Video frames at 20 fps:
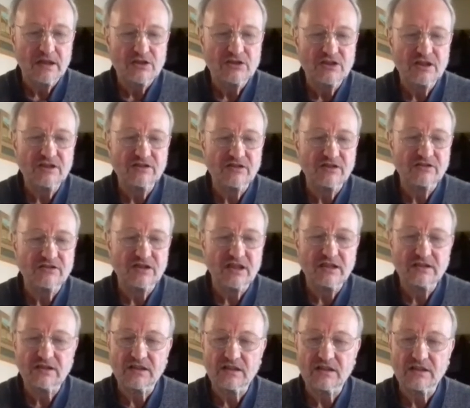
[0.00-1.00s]
Jesus
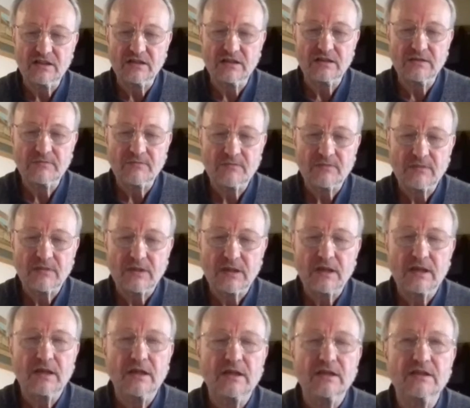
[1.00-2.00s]
said to her,
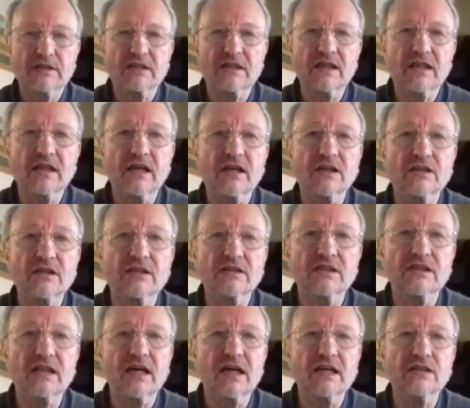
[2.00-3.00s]
Did
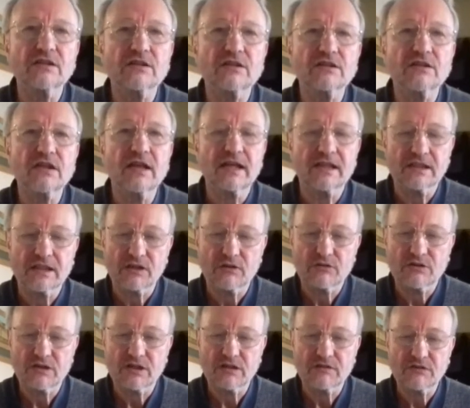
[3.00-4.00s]
I not tell you
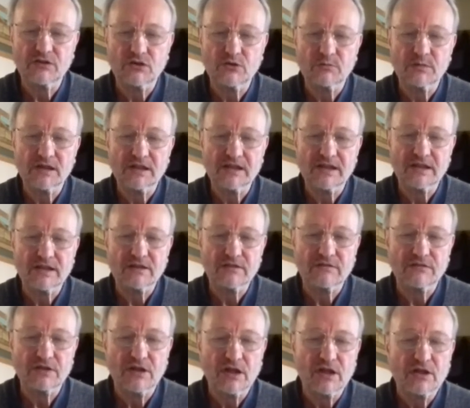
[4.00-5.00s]
that if you
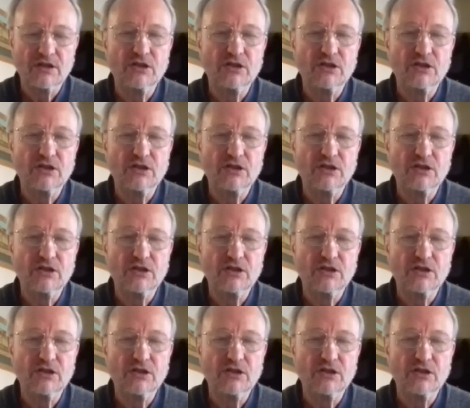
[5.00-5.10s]
believed,